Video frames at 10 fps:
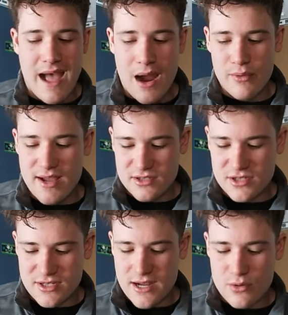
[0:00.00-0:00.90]
I would
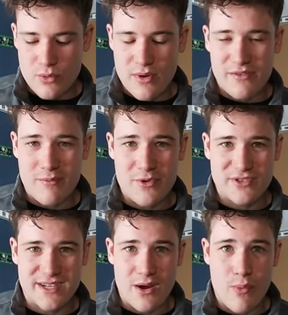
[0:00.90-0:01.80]
actually shy you away from
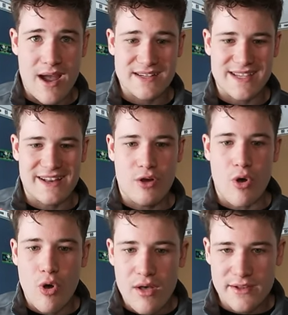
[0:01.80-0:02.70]
using a wax at
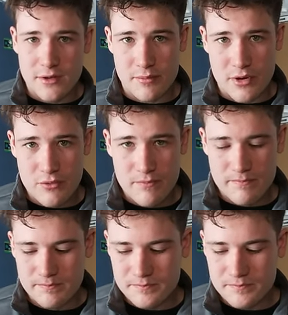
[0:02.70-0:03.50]
all on your boat.